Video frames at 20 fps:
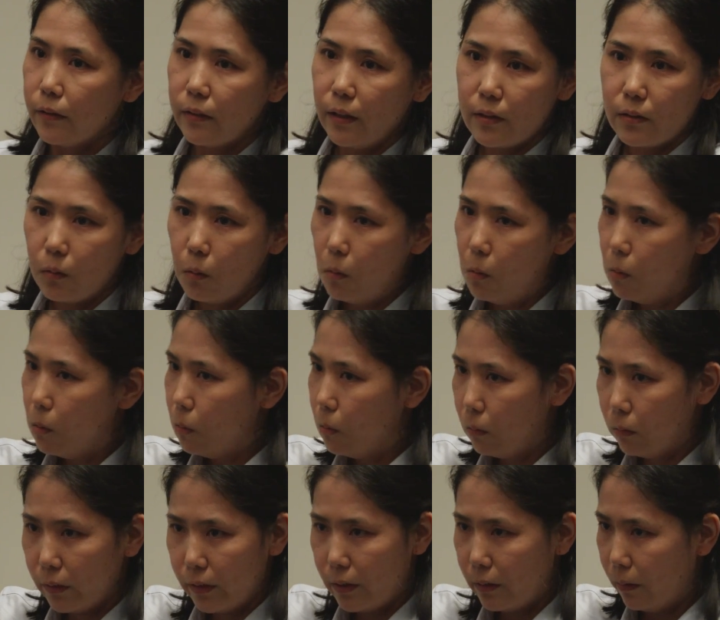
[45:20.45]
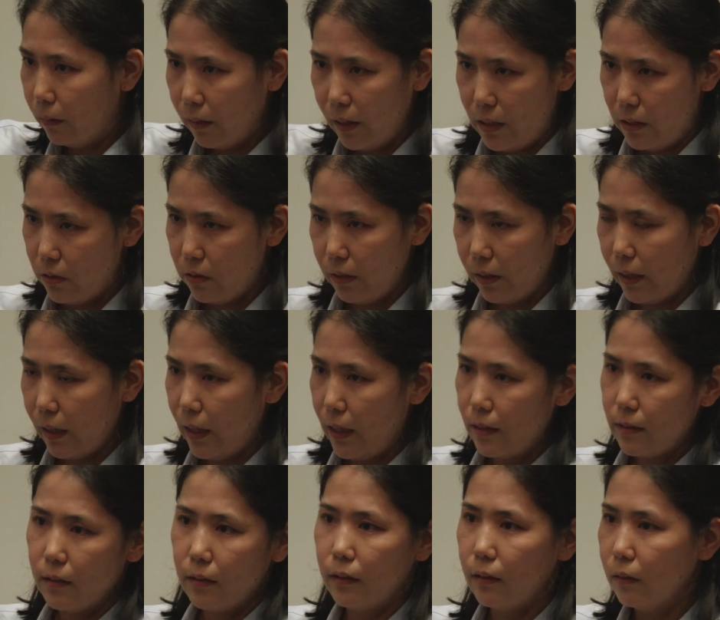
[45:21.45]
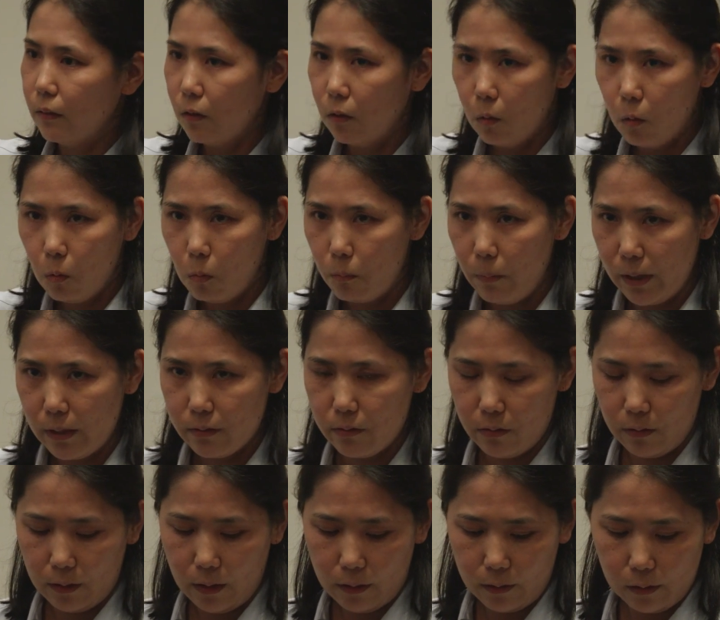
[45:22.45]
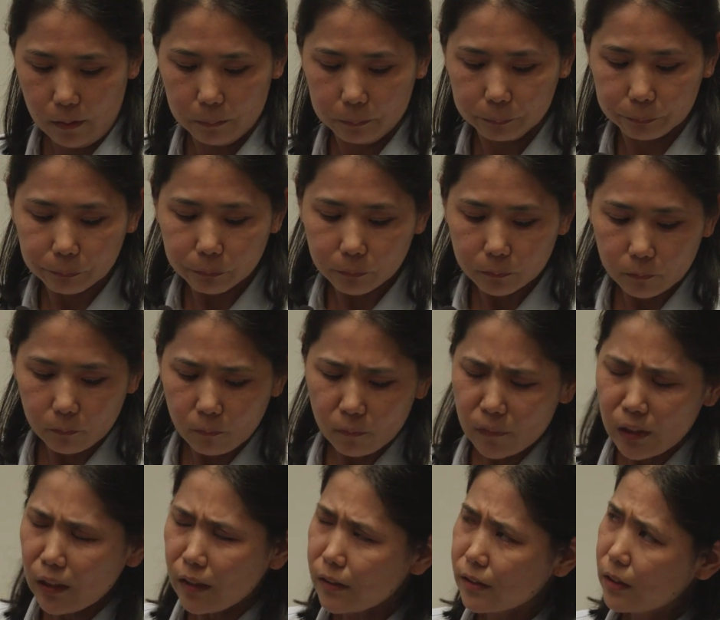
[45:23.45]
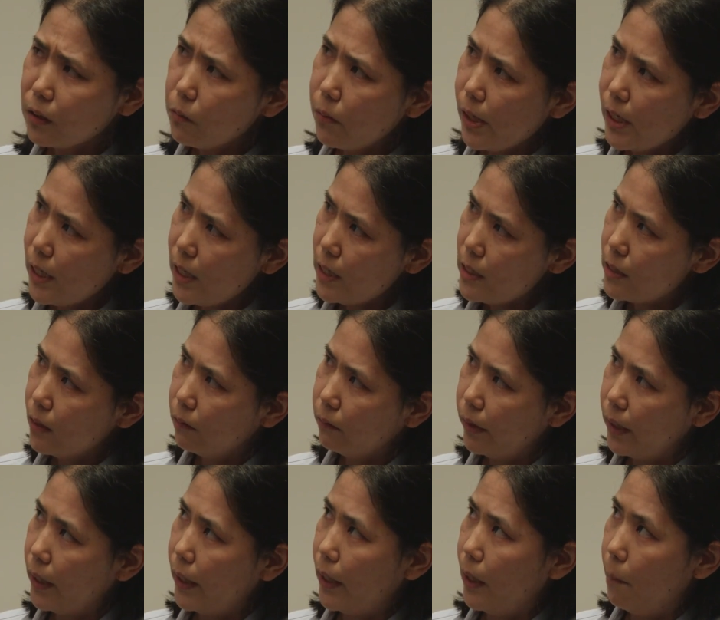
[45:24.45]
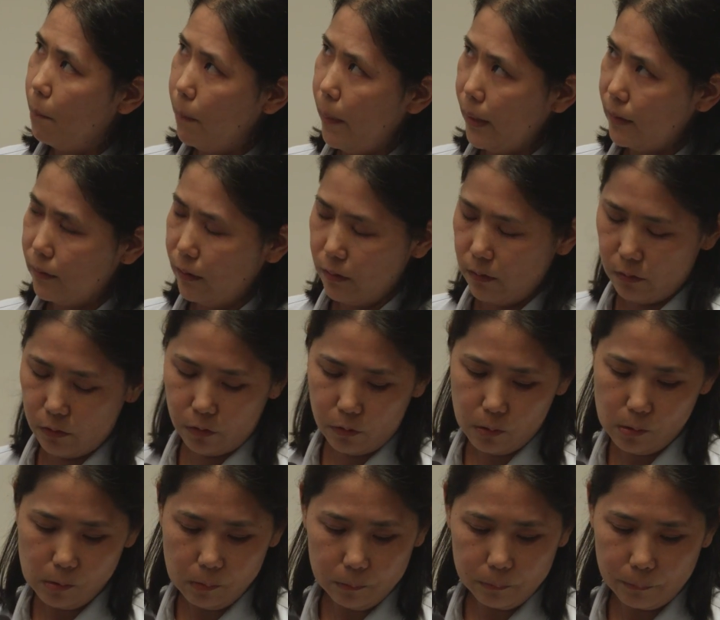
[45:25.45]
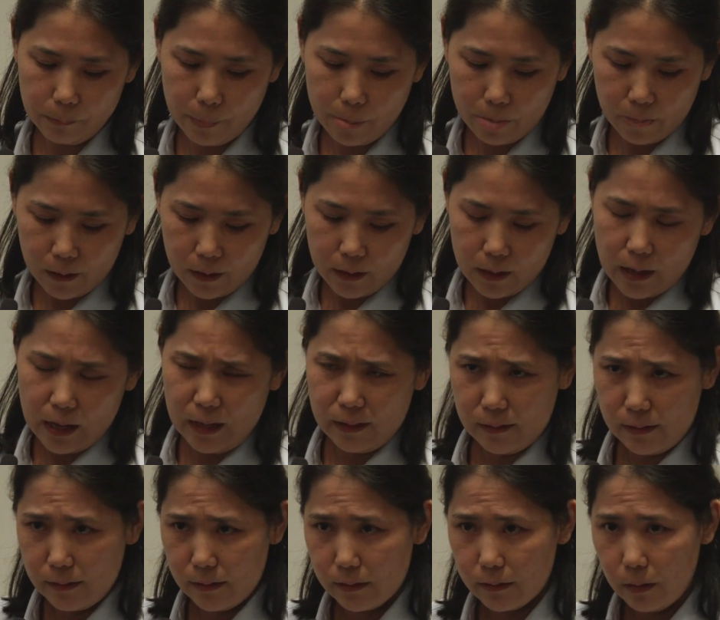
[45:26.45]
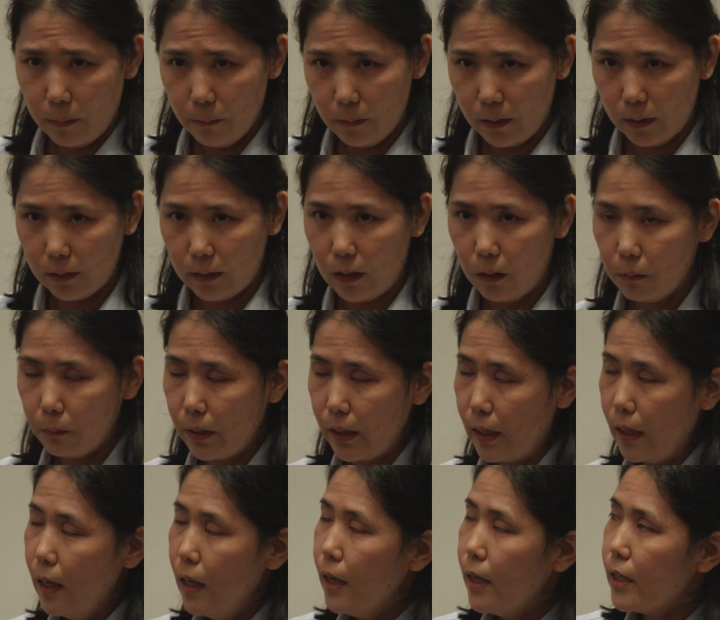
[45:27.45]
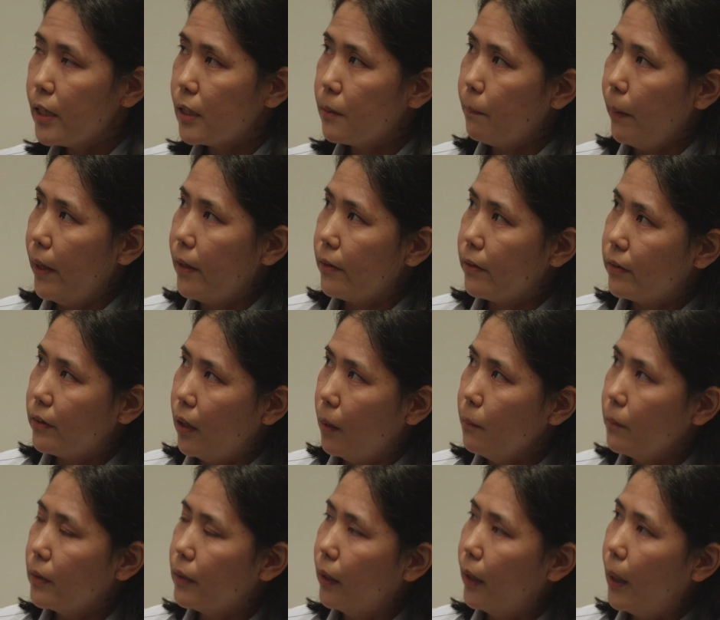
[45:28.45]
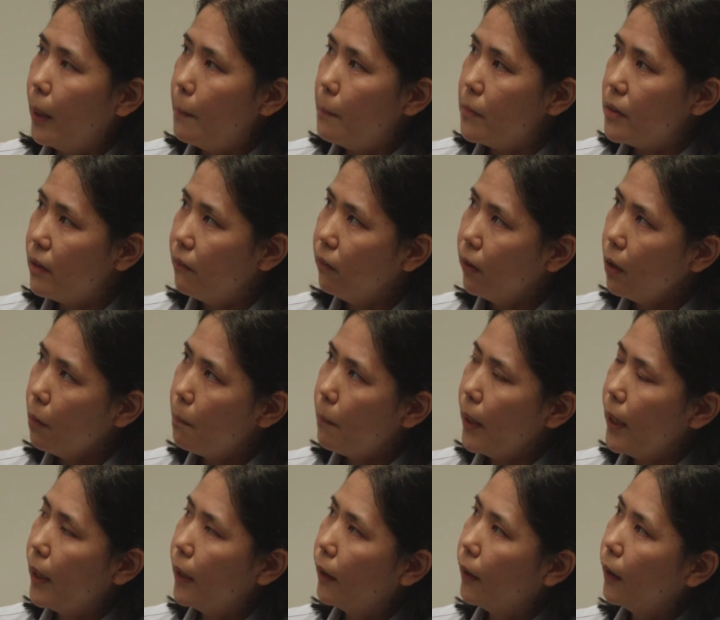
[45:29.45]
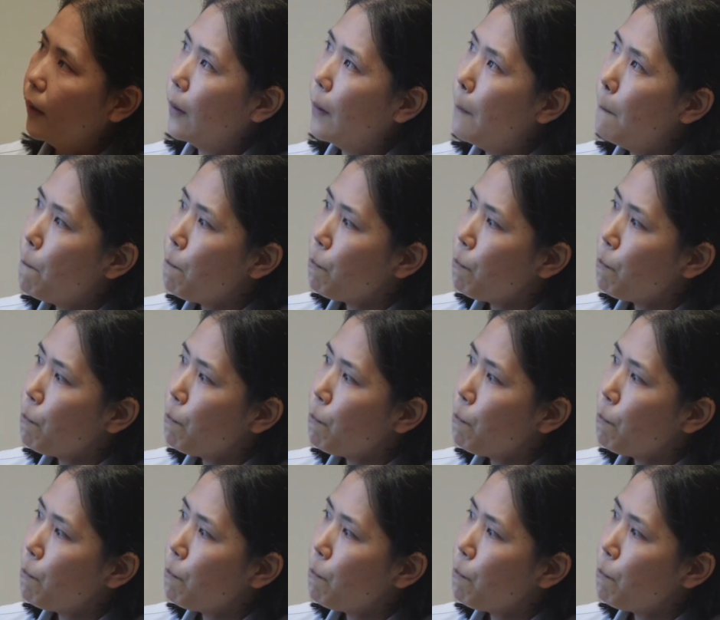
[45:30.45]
So it's all, you know, intricate, all mixed together. So we need really a better tool. And this is something that we spent some time developing